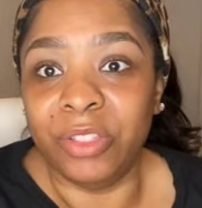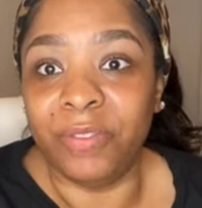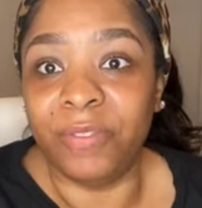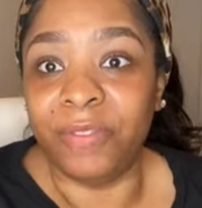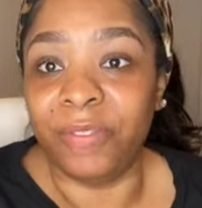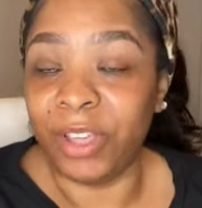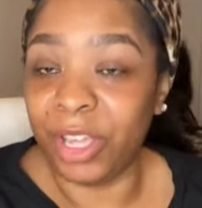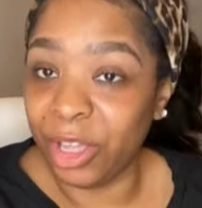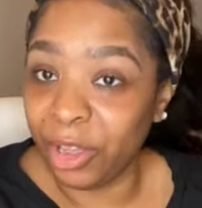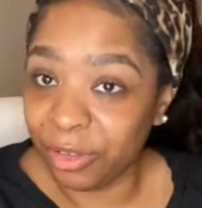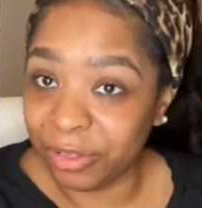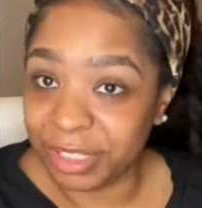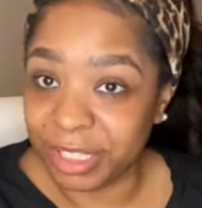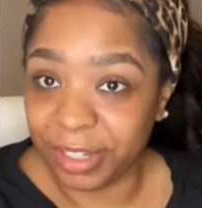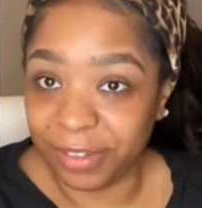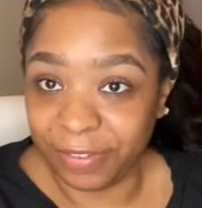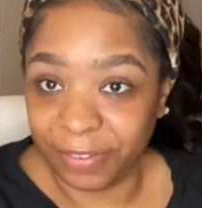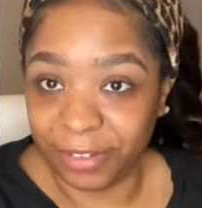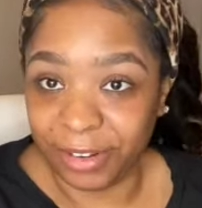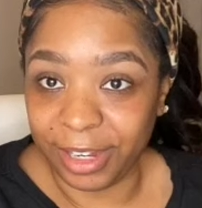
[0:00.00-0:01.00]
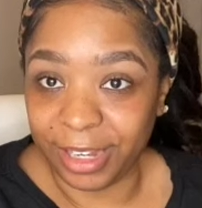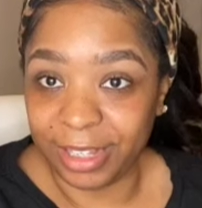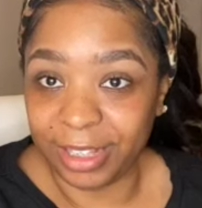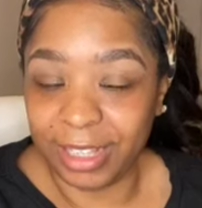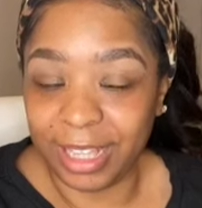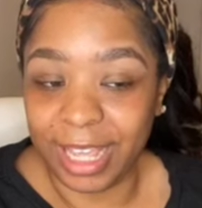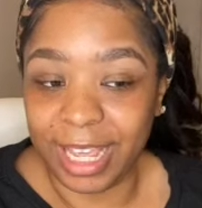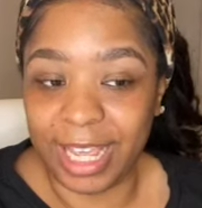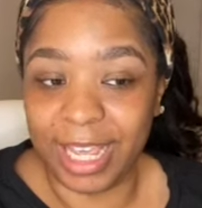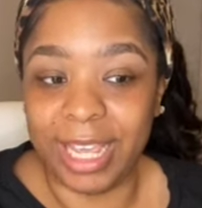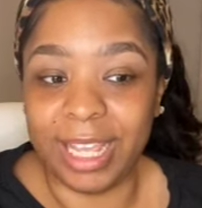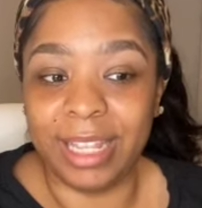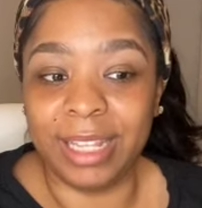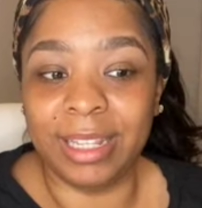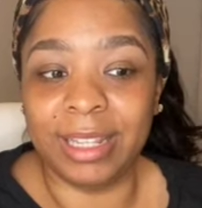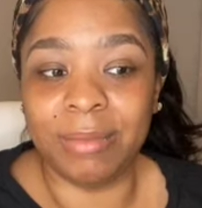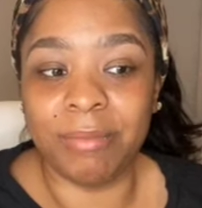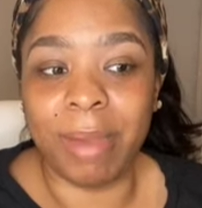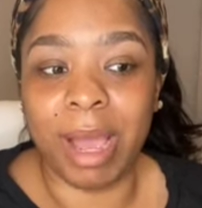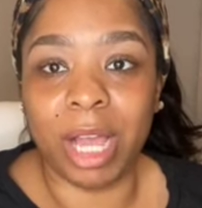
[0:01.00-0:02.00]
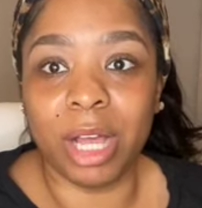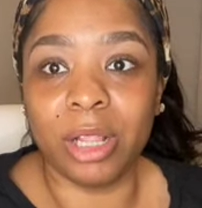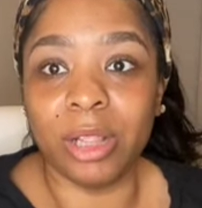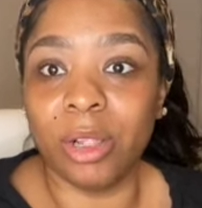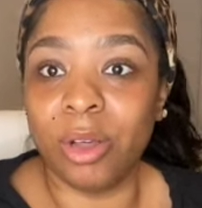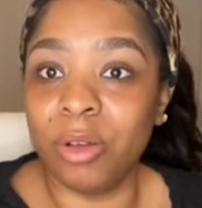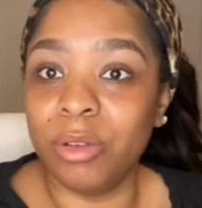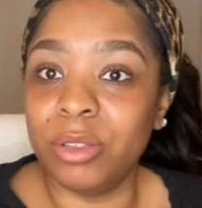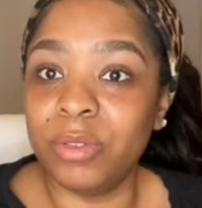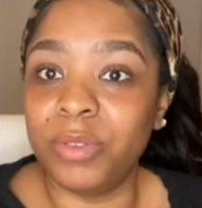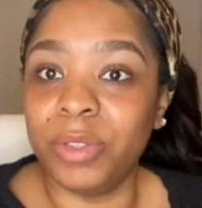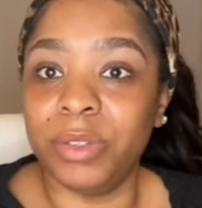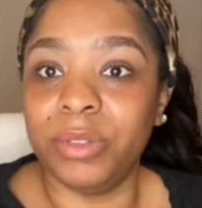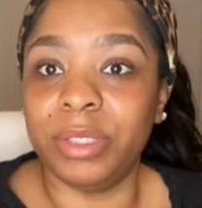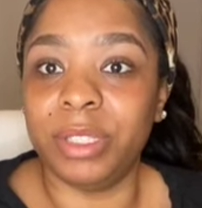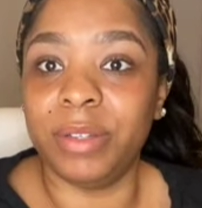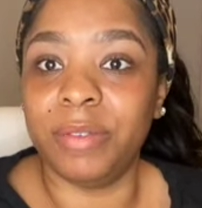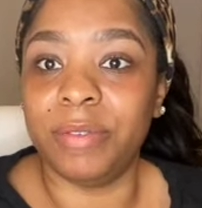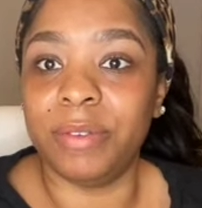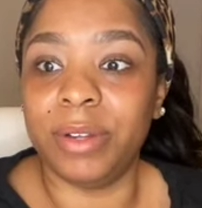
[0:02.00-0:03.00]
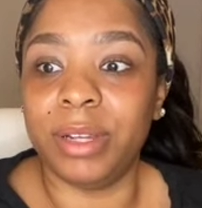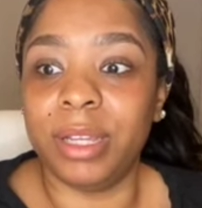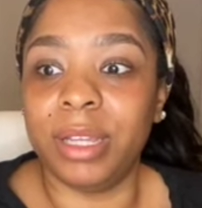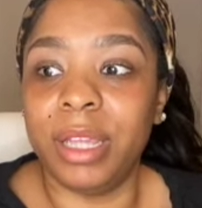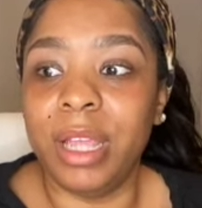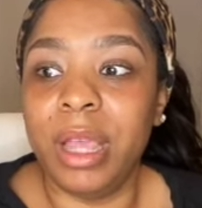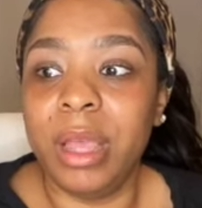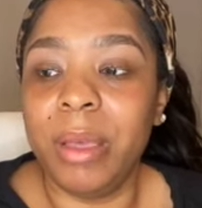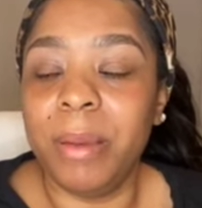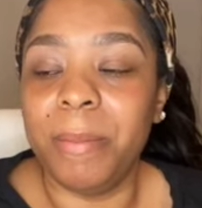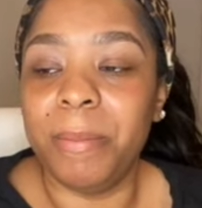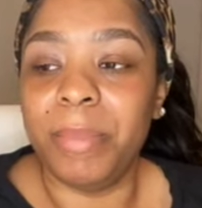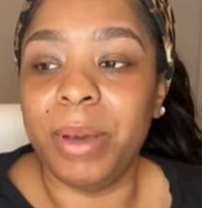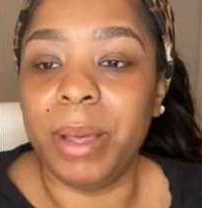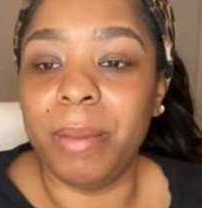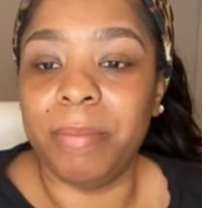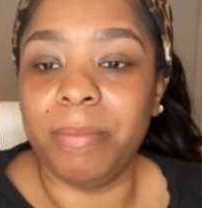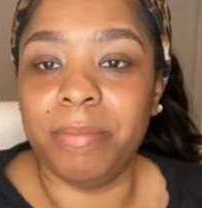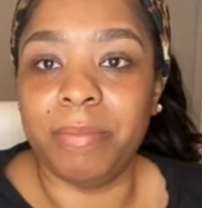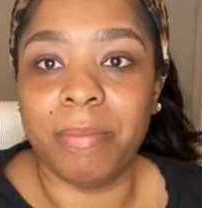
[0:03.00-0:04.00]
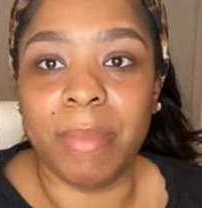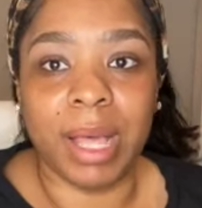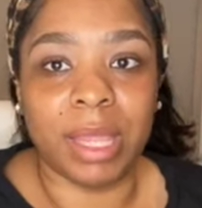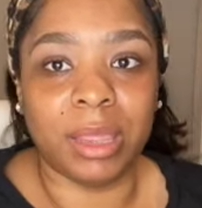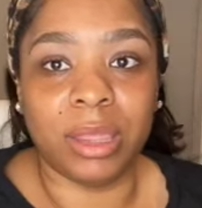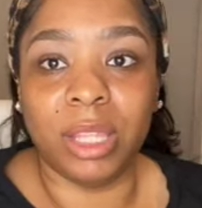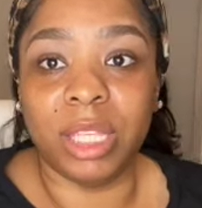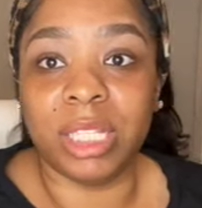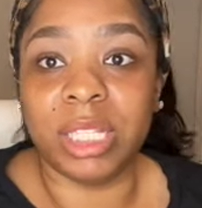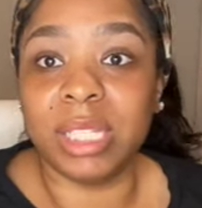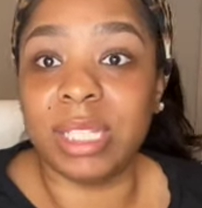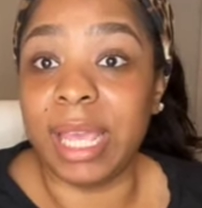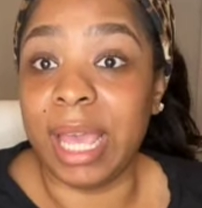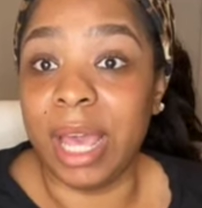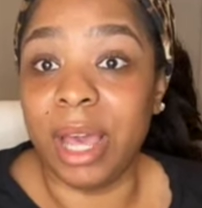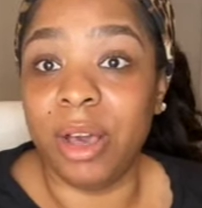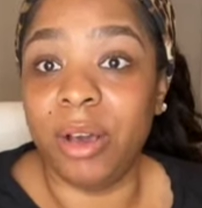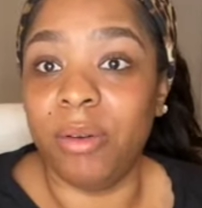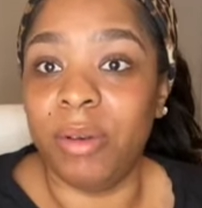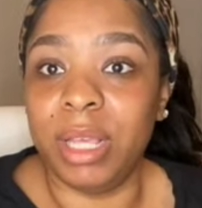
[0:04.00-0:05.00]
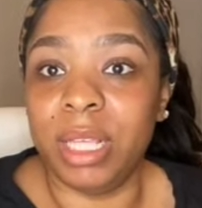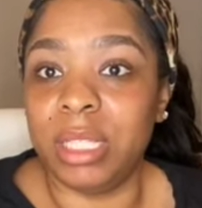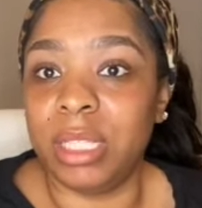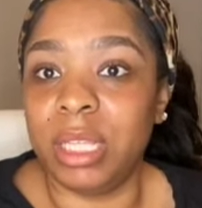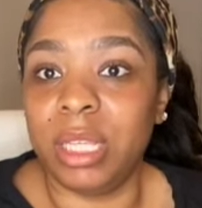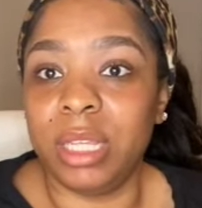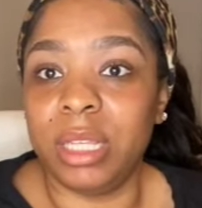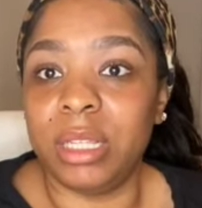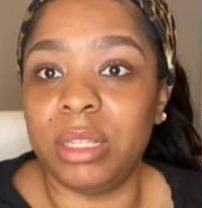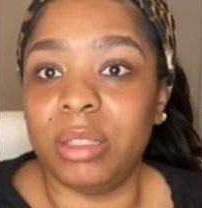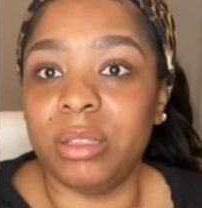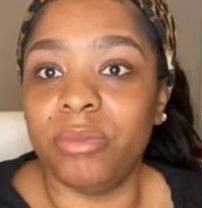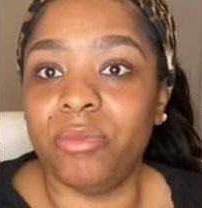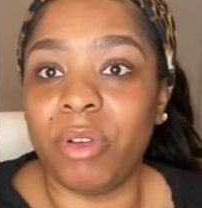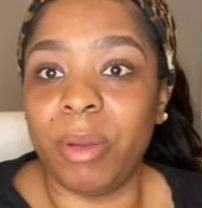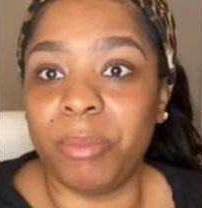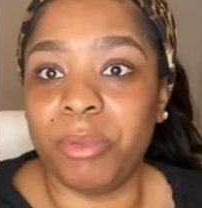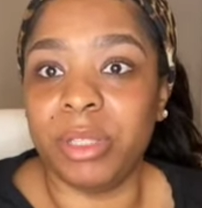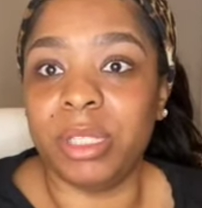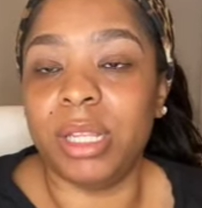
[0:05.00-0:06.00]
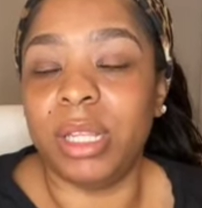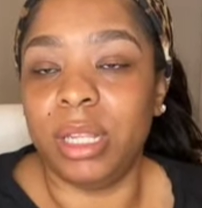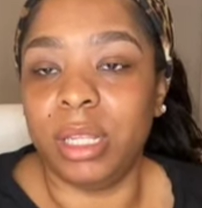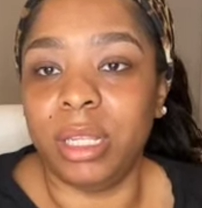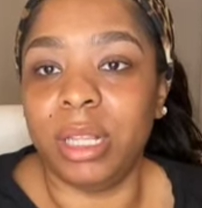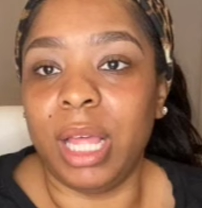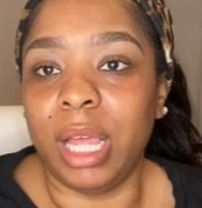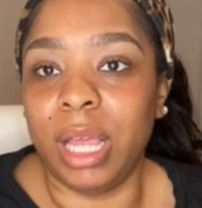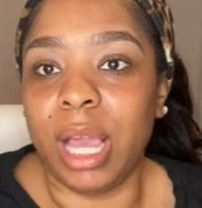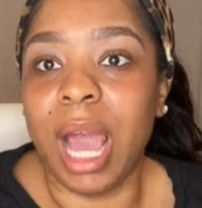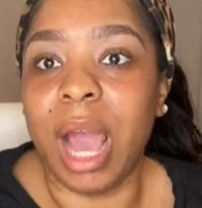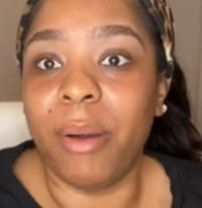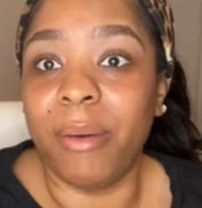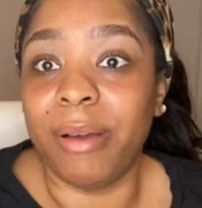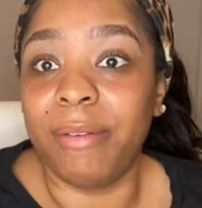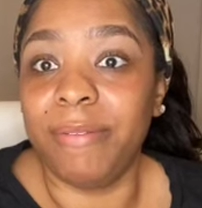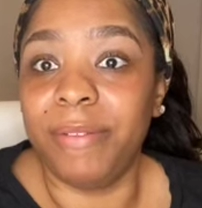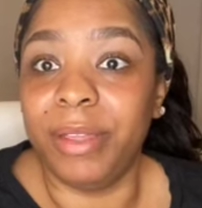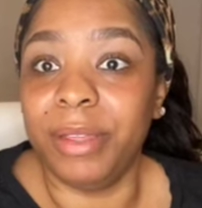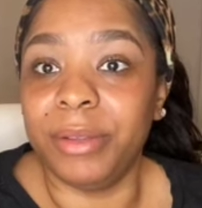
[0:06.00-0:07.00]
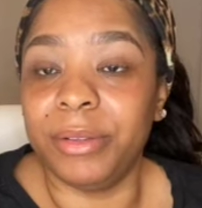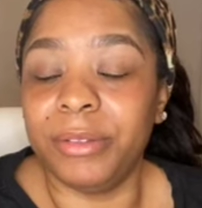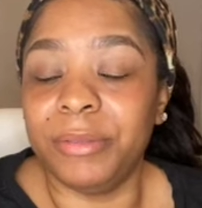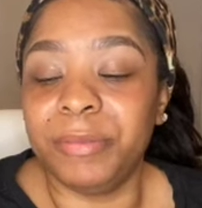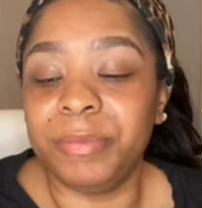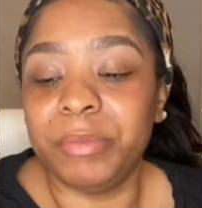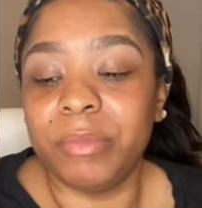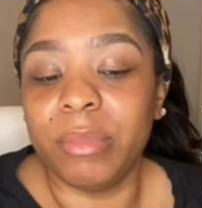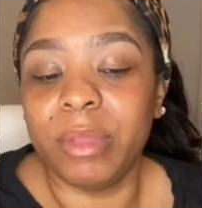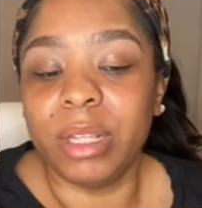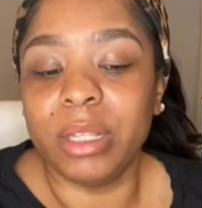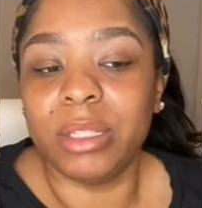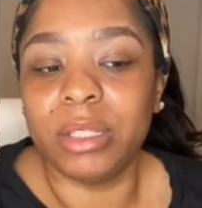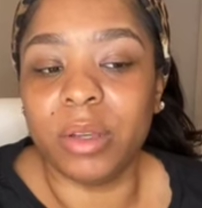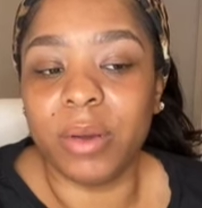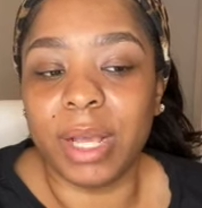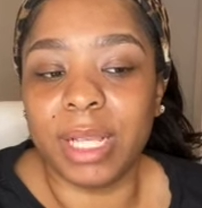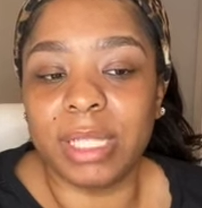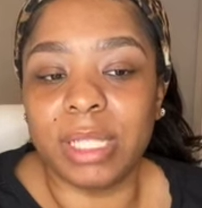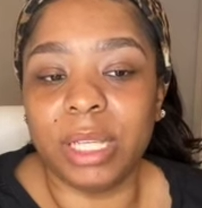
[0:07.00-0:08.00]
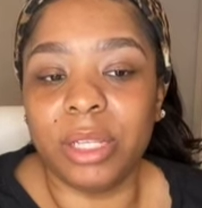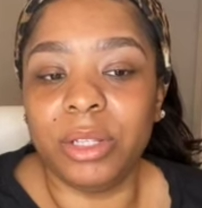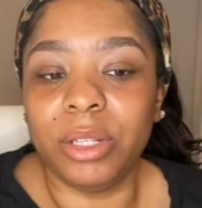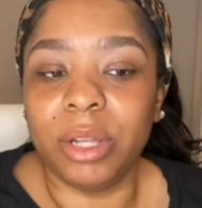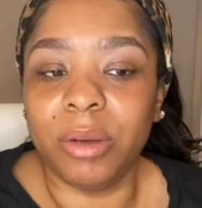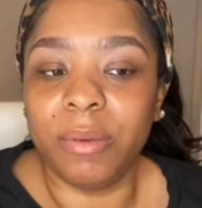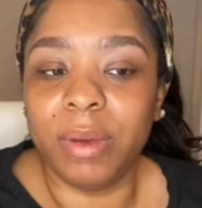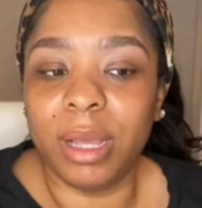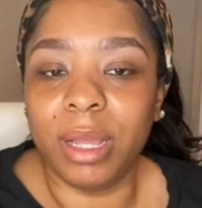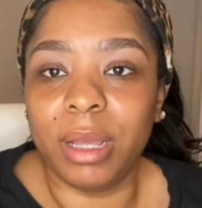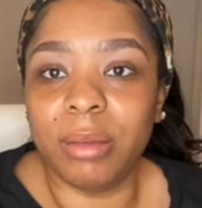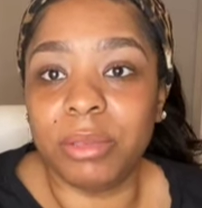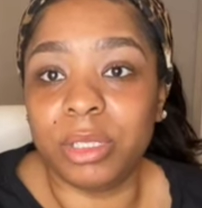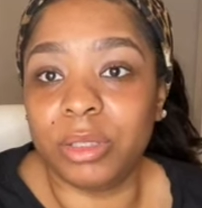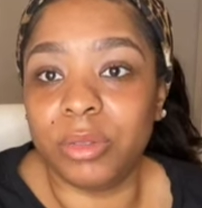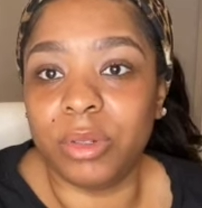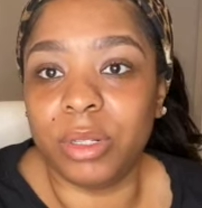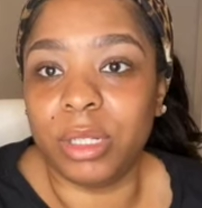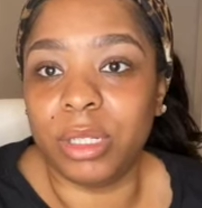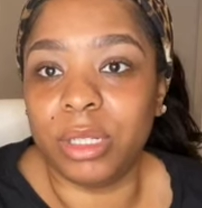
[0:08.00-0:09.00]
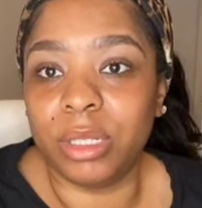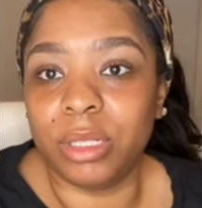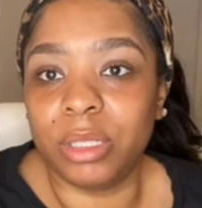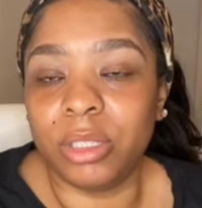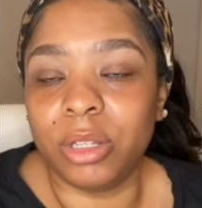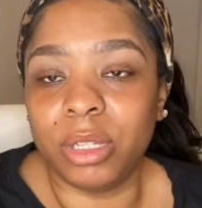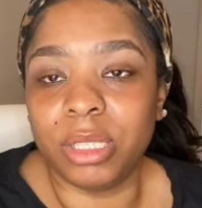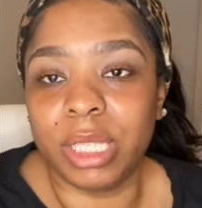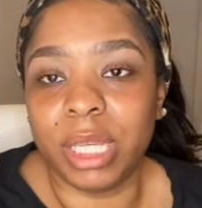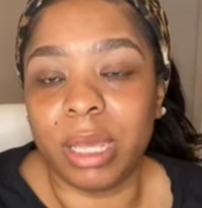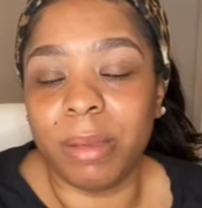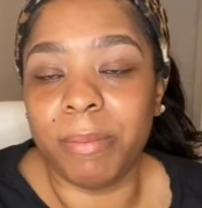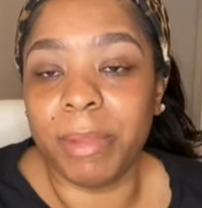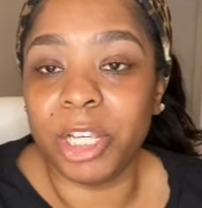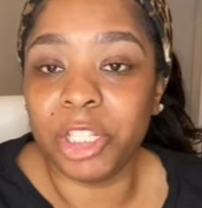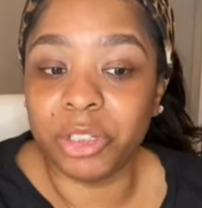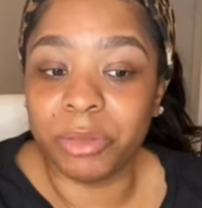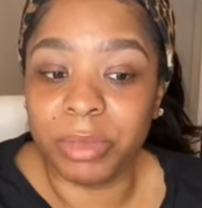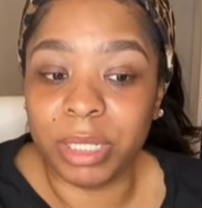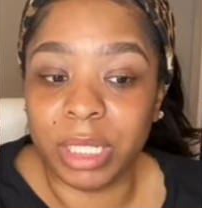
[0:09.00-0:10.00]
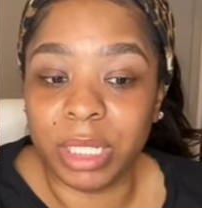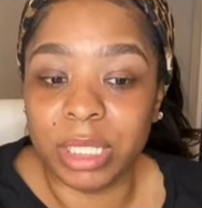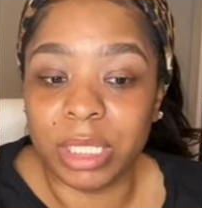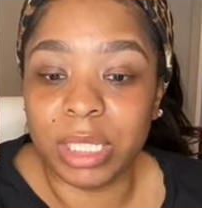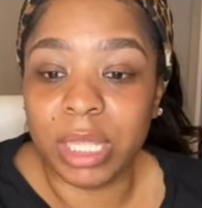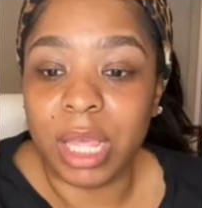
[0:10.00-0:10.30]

feel different and my clothes feel different, but the scale isn't representing like how I feel. So I said, you know what? I'm just going to start taking measurements.